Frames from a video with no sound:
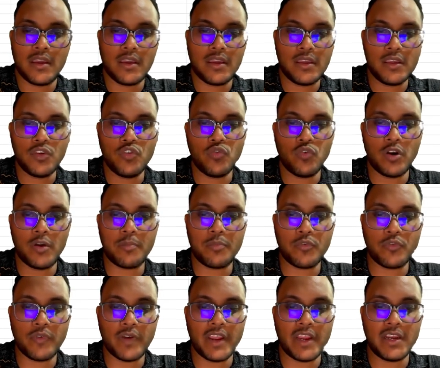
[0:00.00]
you are
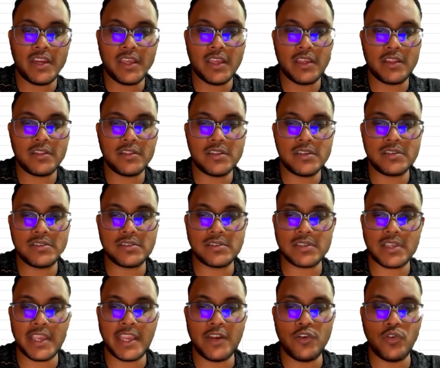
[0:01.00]
providing this
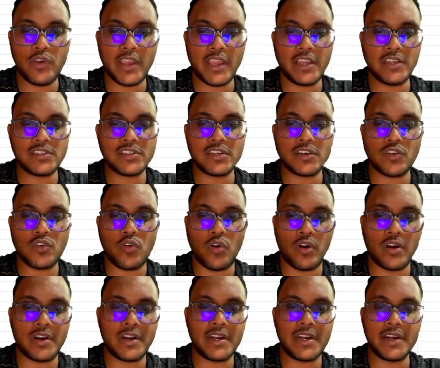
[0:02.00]
education
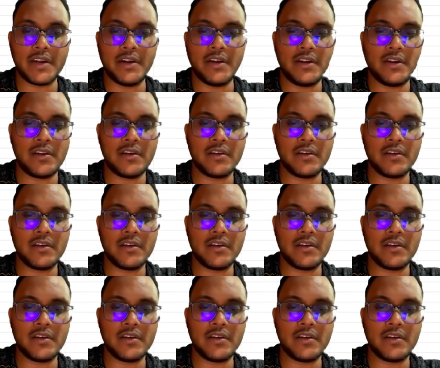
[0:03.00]
content